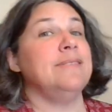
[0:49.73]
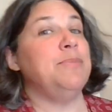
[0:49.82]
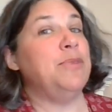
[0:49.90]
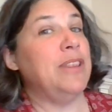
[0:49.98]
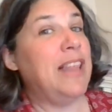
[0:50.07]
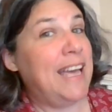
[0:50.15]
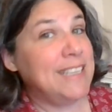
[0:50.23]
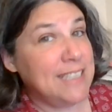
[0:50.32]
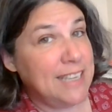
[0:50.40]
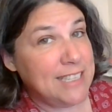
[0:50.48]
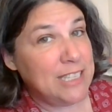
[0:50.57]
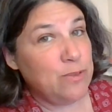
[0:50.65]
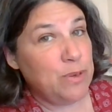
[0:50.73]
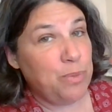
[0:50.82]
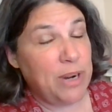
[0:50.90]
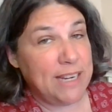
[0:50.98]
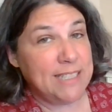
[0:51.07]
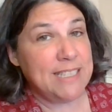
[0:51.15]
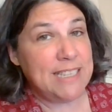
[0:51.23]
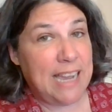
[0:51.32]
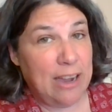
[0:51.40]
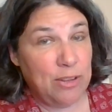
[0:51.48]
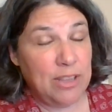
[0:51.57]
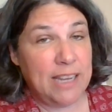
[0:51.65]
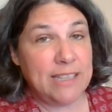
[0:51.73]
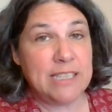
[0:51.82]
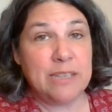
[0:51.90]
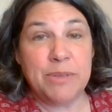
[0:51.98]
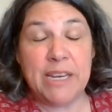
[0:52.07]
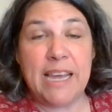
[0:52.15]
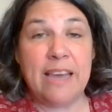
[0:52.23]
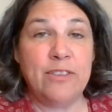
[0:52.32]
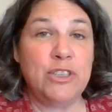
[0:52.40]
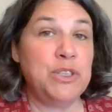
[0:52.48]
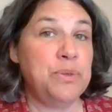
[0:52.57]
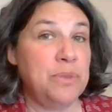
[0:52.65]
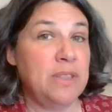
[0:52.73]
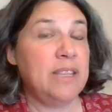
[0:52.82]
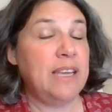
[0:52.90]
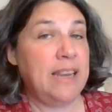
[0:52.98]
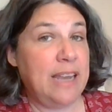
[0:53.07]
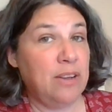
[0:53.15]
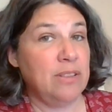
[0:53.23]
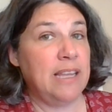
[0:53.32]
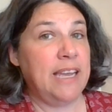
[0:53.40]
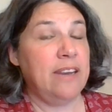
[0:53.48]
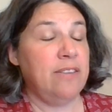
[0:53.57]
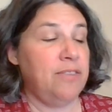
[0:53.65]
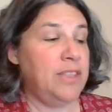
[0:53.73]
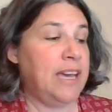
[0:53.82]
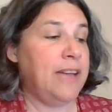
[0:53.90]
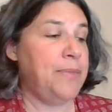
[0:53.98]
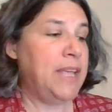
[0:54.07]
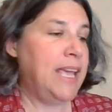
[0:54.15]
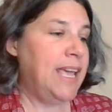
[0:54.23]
In the last lesson, we practiced outlines, and I'm going to have you do an outline of that.